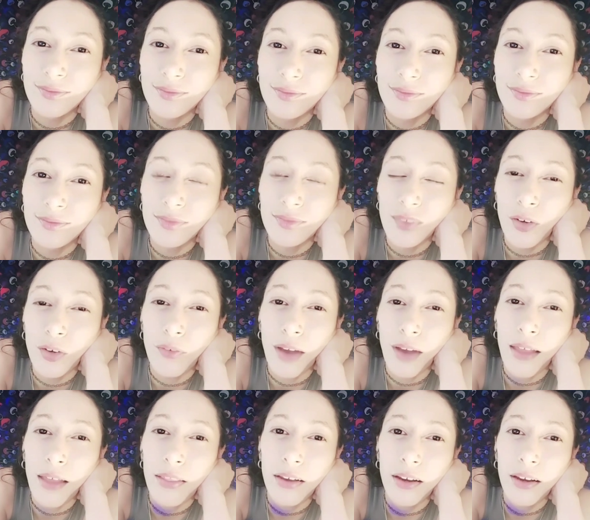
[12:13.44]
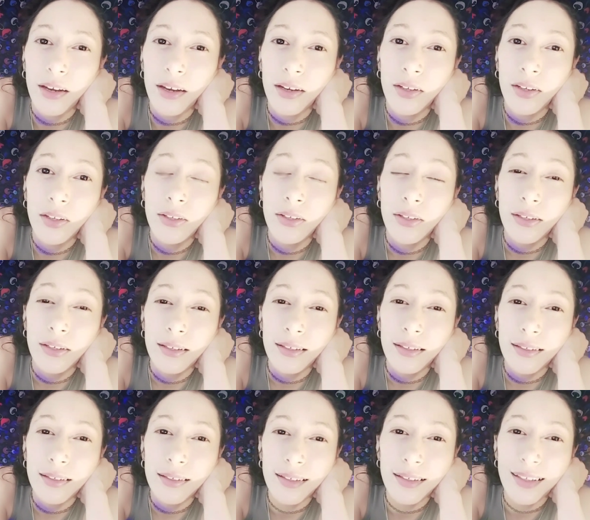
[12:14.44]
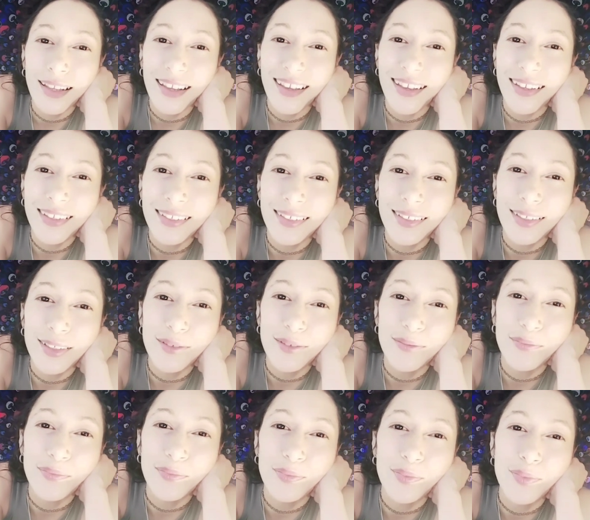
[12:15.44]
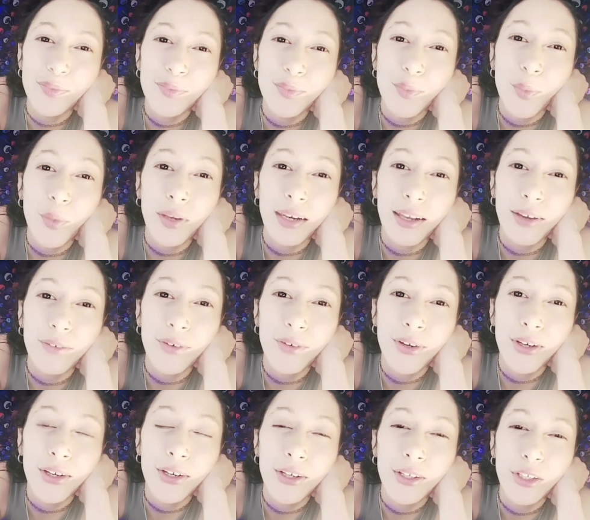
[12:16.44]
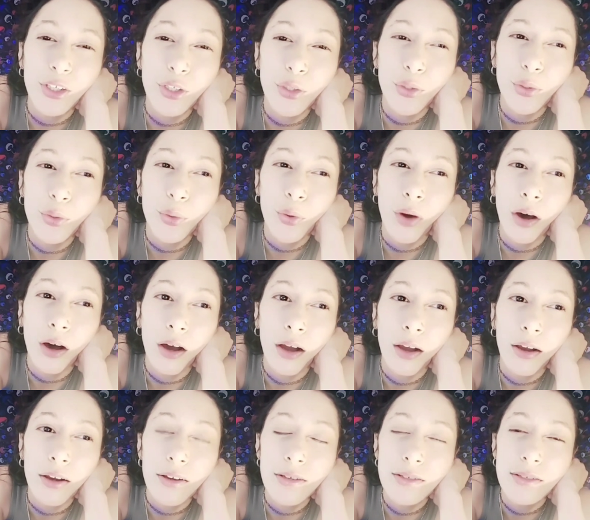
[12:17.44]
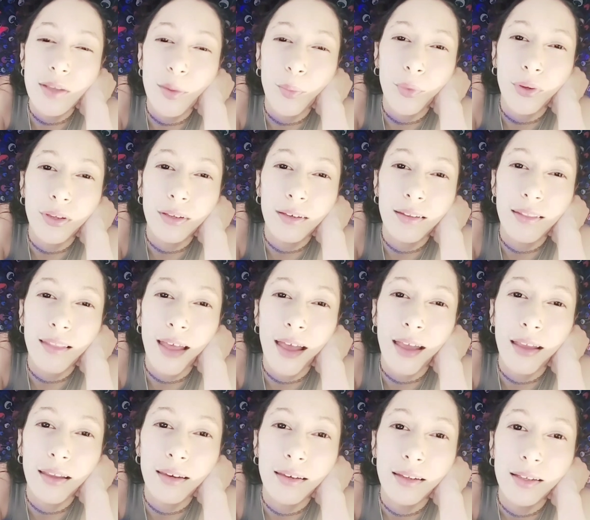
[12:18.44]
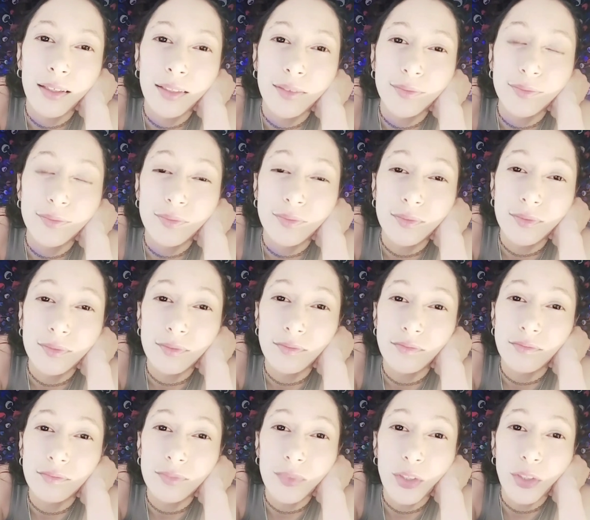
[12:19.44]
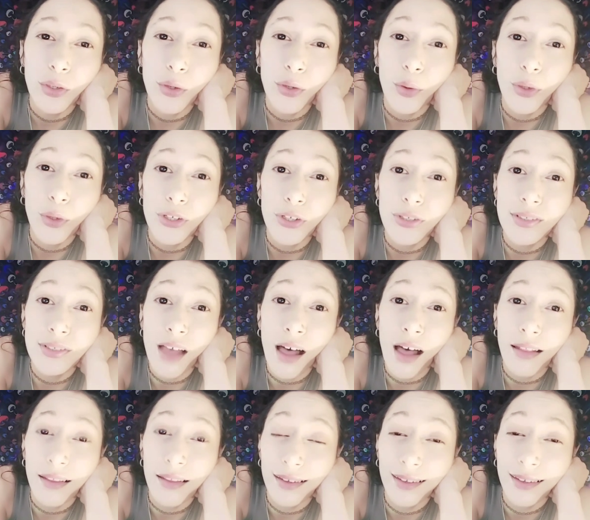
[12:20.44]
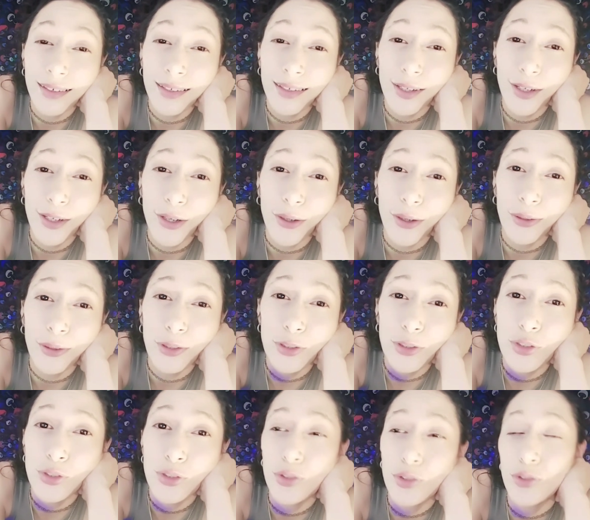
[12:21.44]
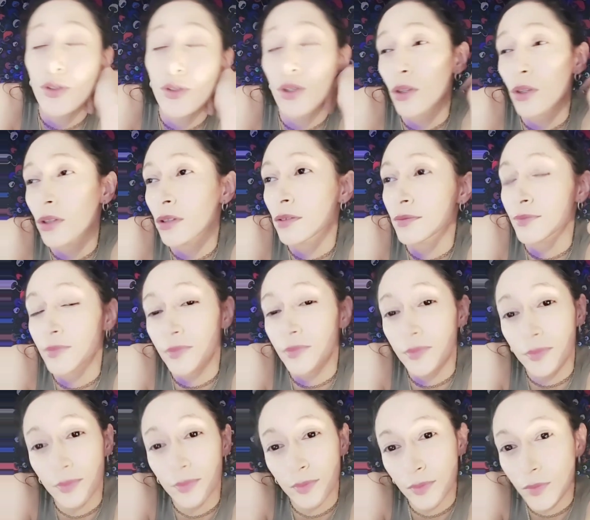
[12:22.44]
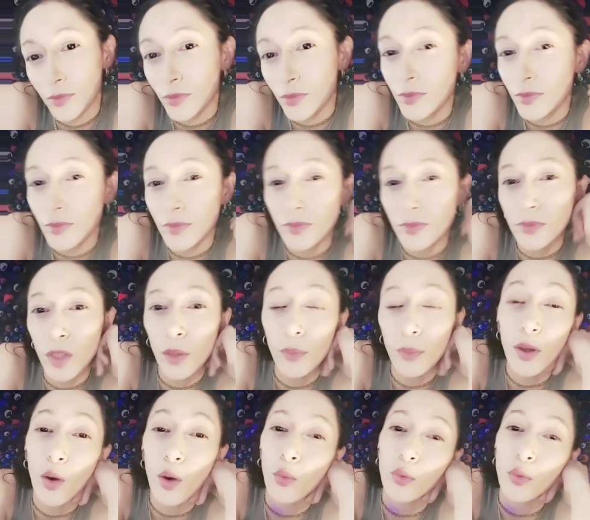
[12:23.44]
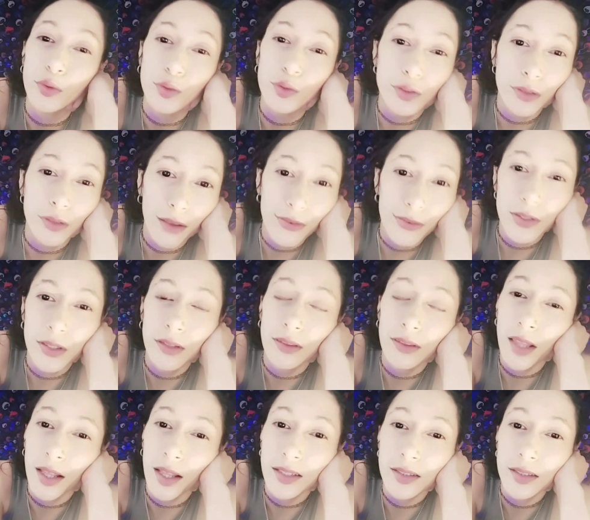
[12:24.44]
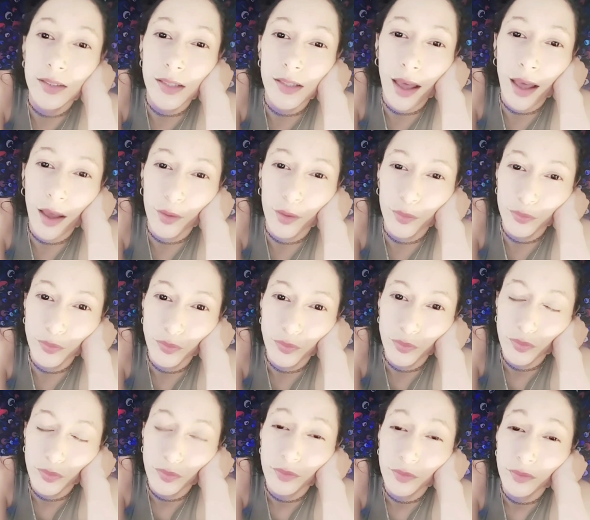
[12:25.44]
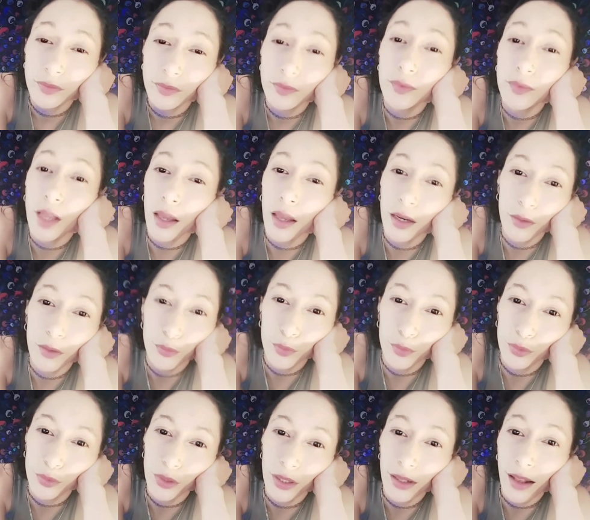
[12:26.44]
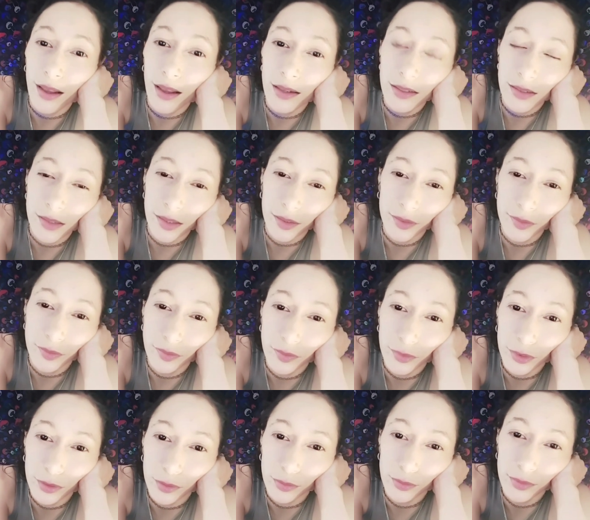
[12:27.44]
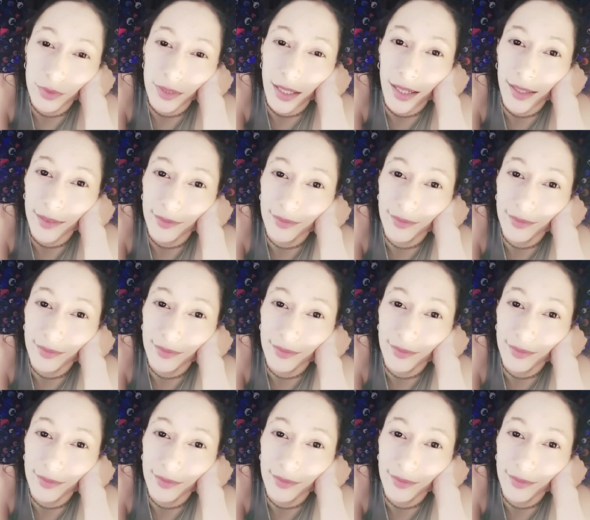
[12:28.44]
Rather, and whenever you are someone that, you know, you're solid, you know, you just and you be holding stuffs and things down, not even realizing it. You know what I'm saying?